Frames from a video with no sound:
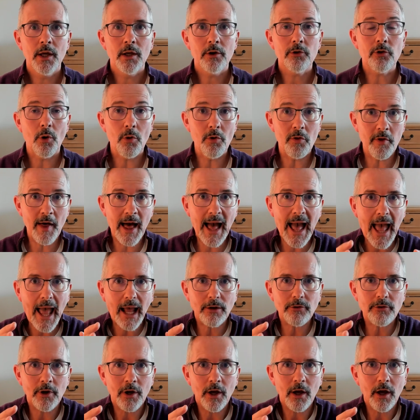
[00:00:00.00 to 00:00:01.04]
So
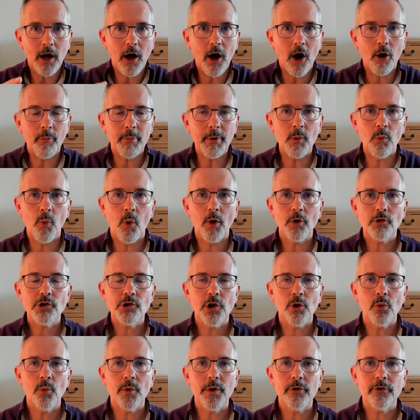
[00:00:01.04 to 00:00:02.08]
that I'll be
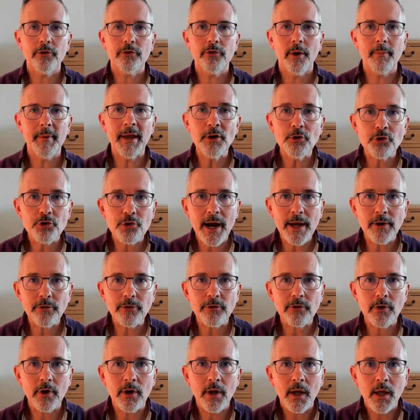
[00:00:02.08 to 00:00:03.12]
watching with some
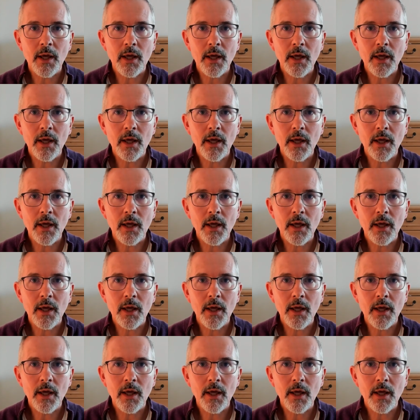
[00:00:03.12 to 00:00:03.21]
interest,